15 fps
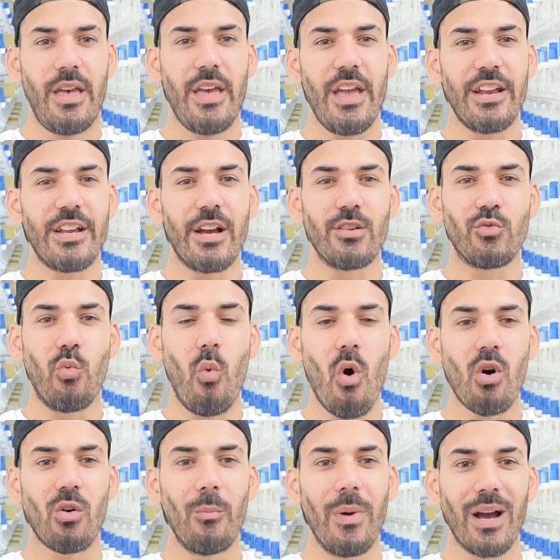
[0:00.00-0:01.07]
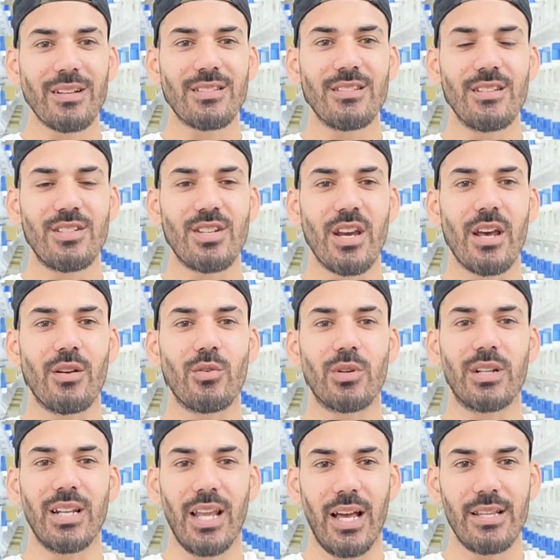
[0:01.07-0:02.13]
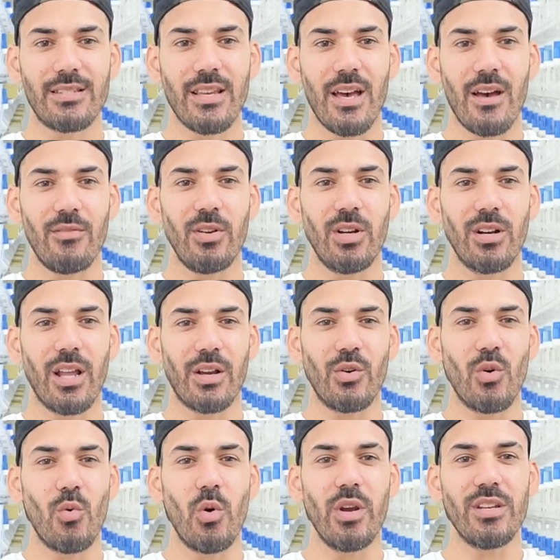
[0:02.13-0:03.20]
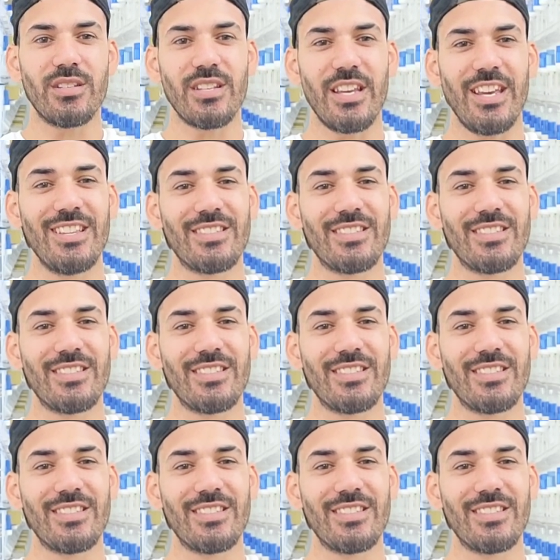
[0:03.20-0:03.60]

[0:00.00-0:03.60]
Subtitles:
Hey guys, welcome back to the channel. Glad to have you here like always.